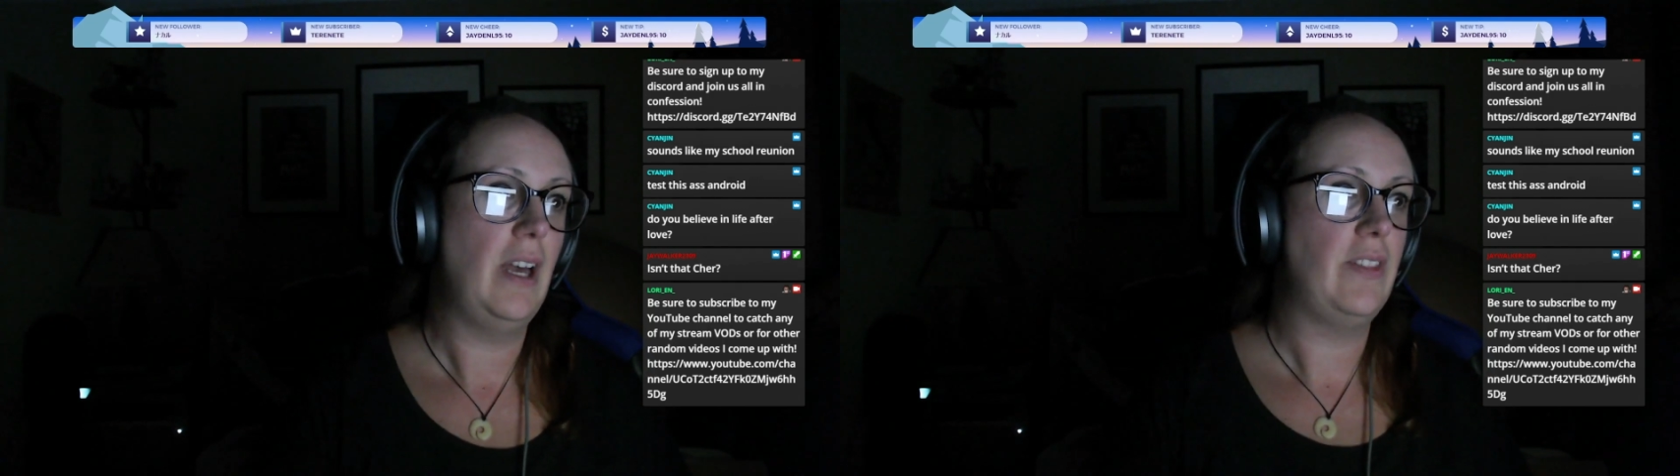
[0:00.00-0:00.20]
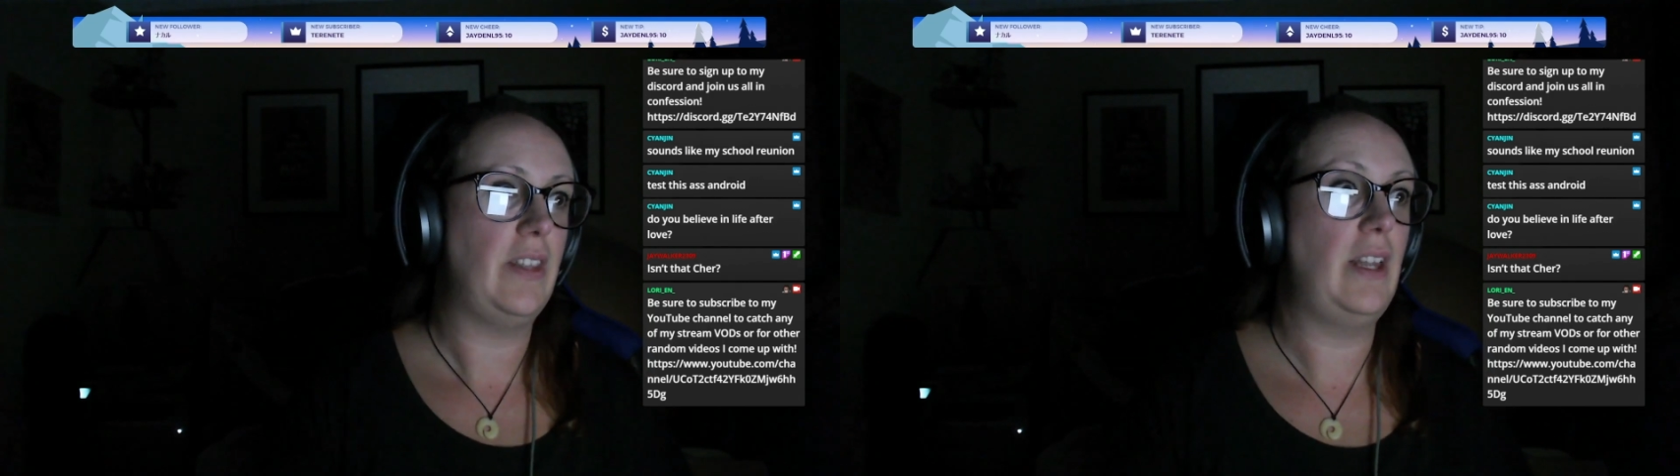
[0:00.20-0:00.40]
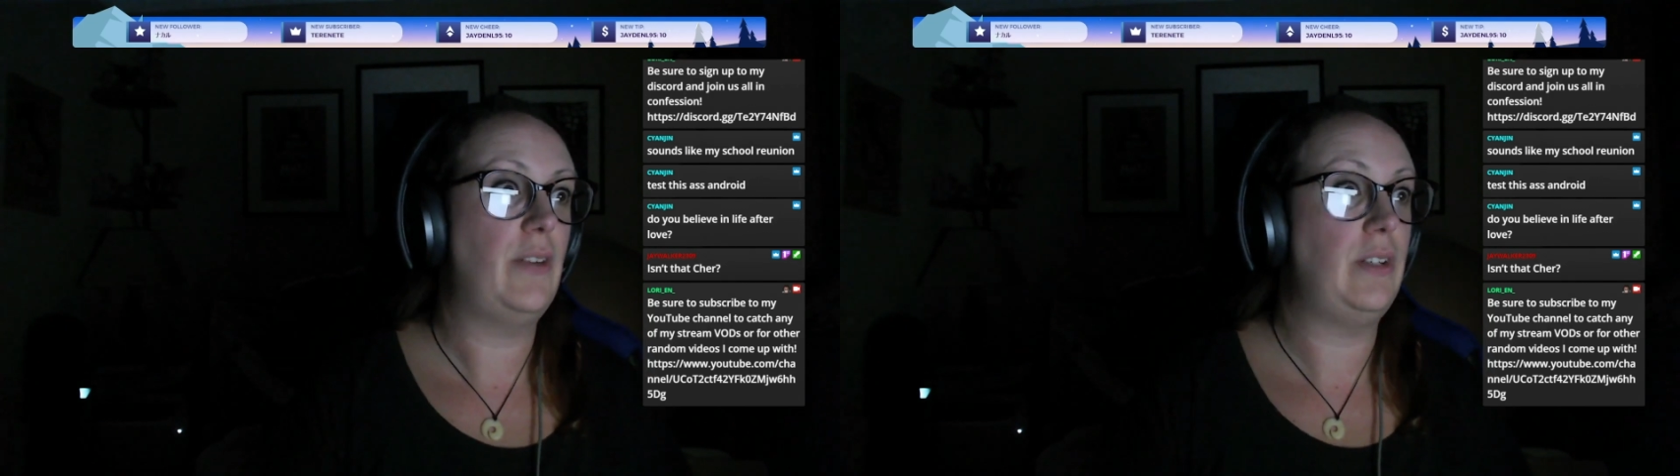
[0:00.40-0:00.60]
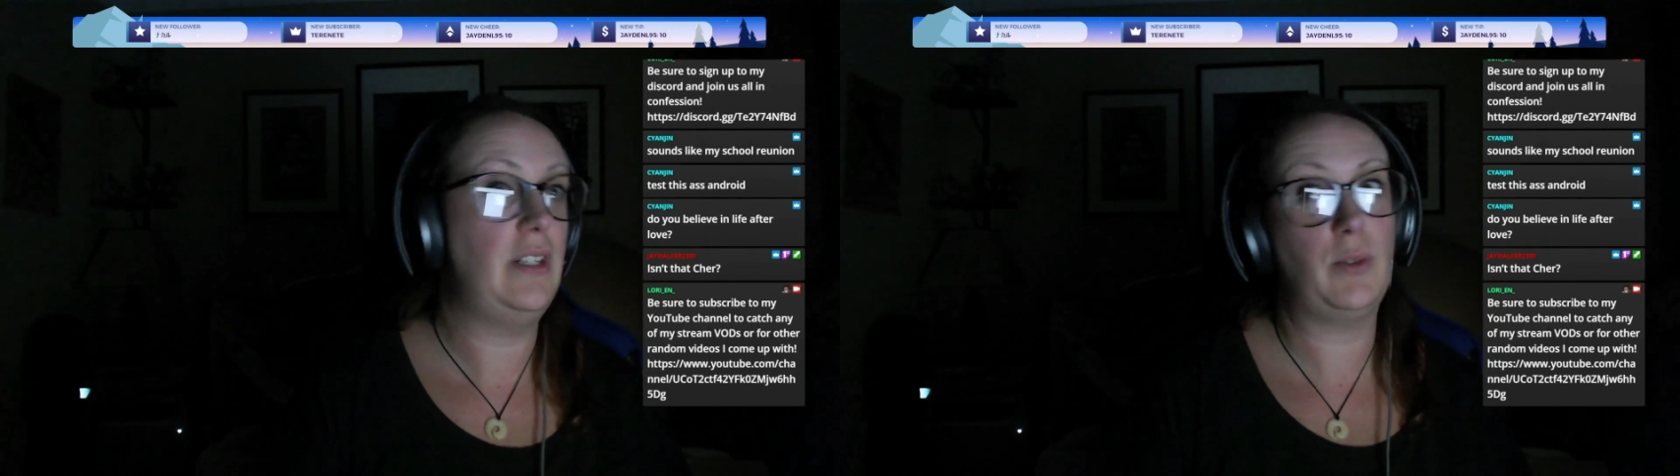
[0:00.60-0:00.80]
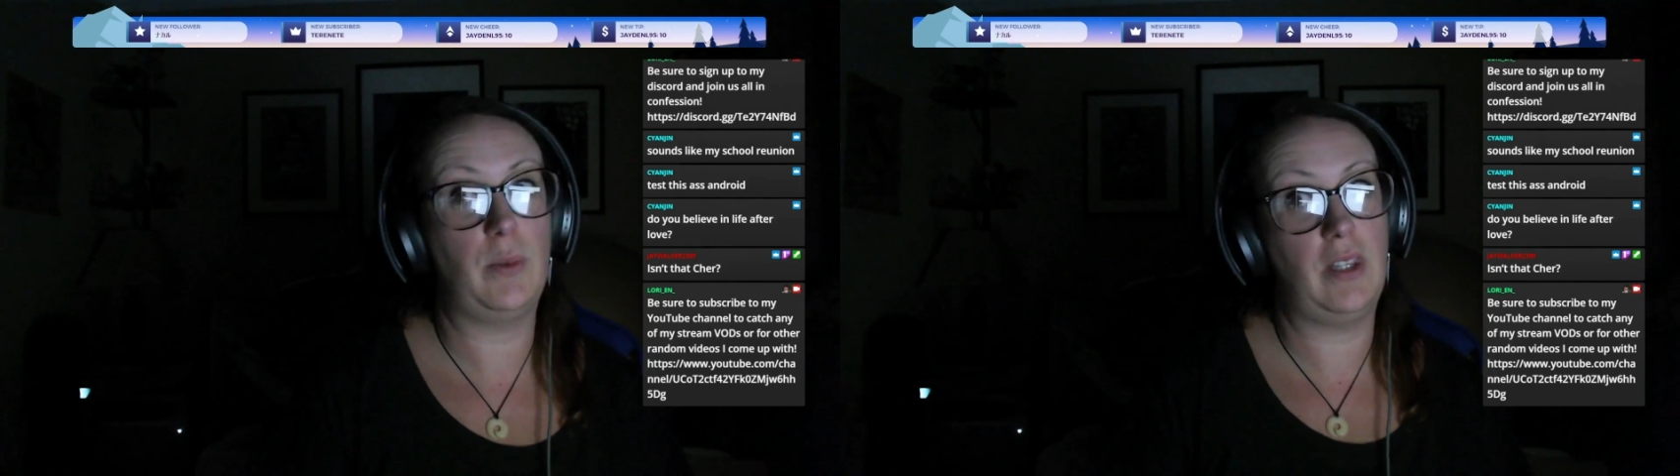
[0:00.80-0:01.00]
that left
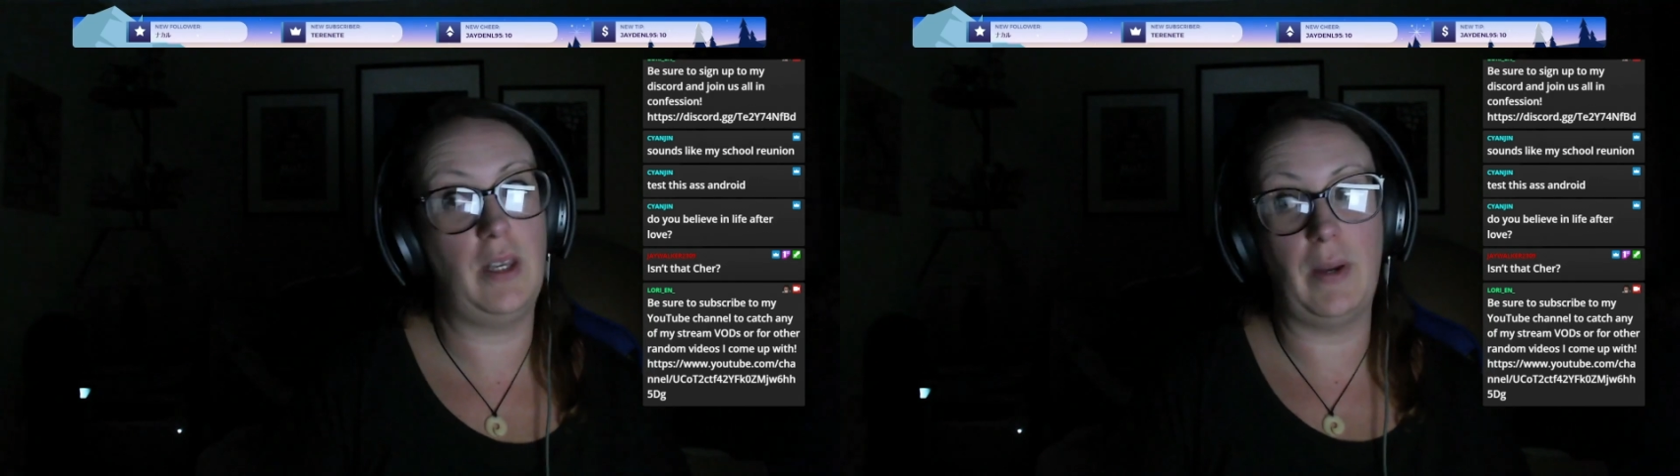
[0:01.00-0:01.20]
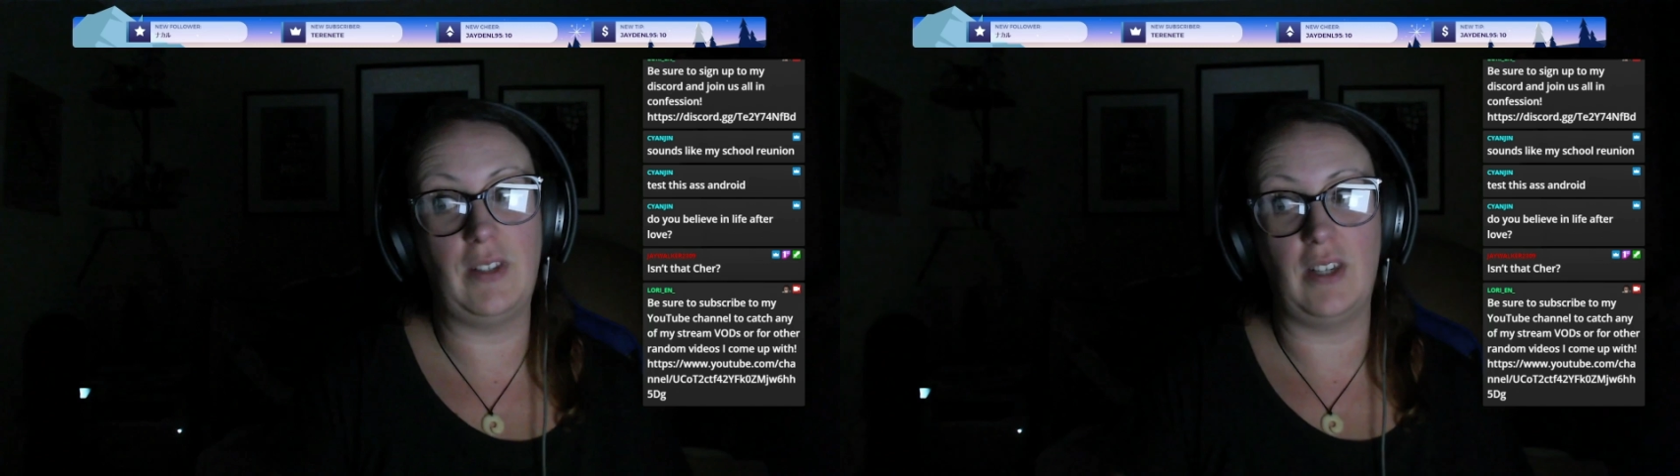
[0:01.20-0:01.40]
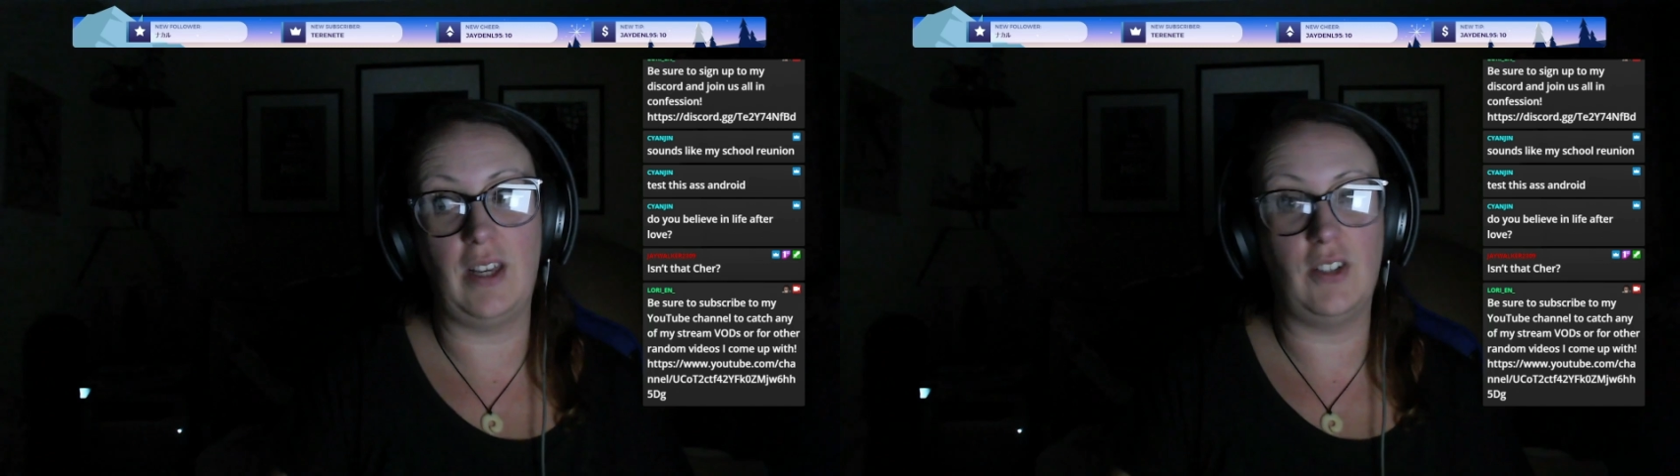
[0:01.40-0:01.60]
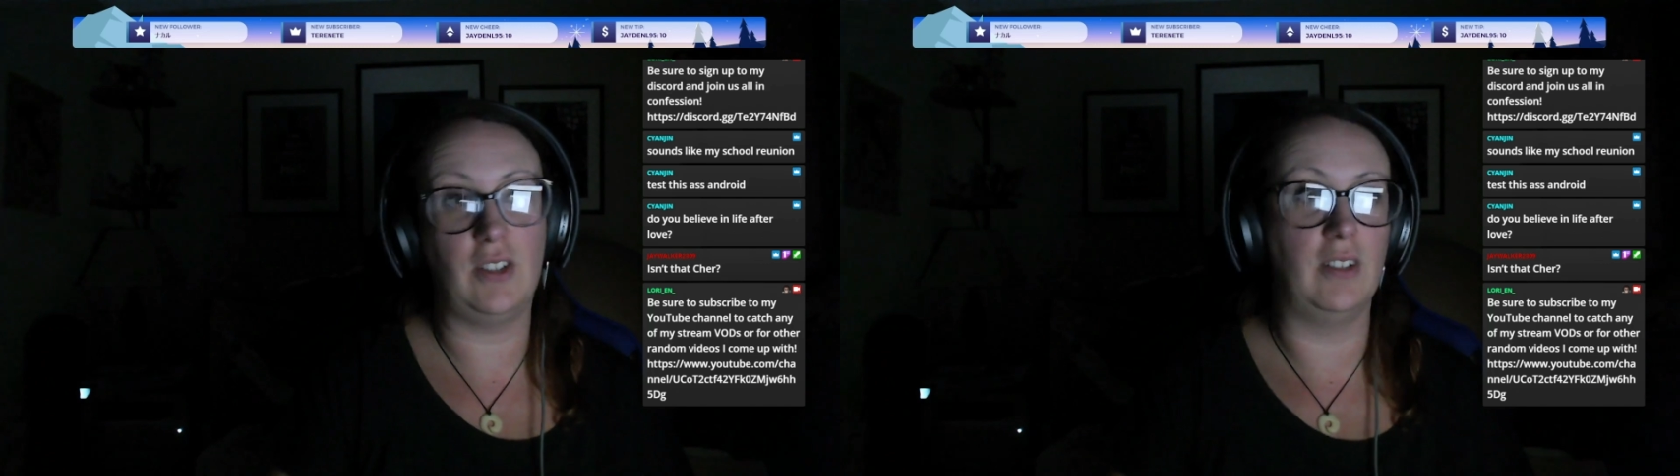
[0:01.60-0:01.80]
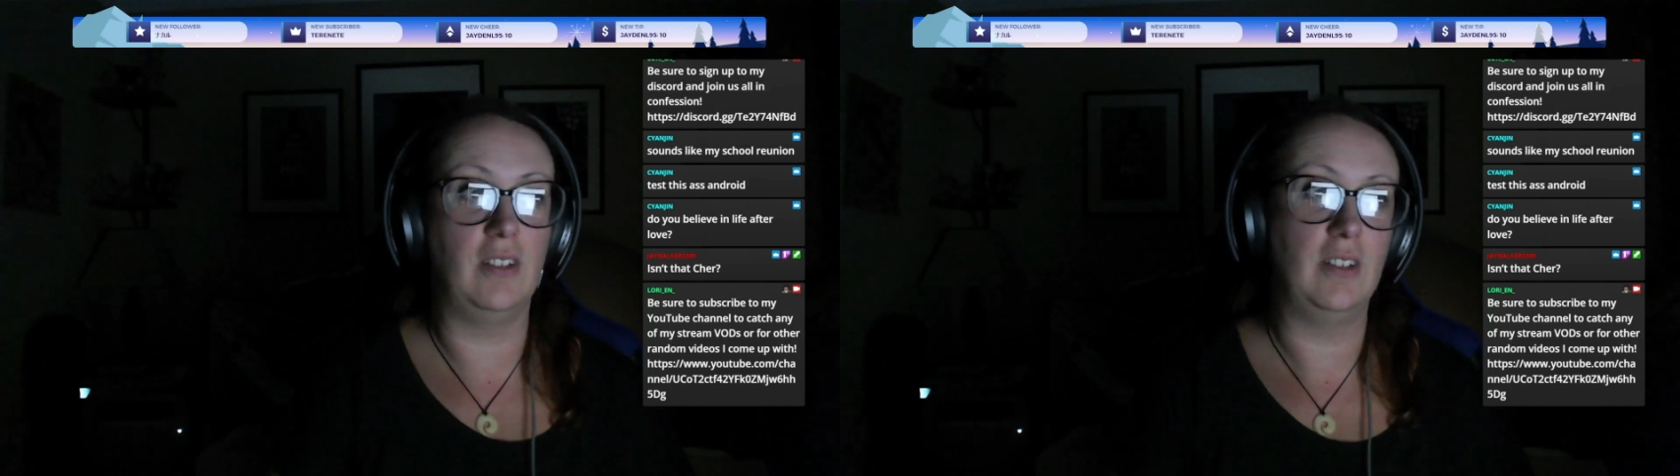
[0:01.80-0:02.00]
little to the imagination.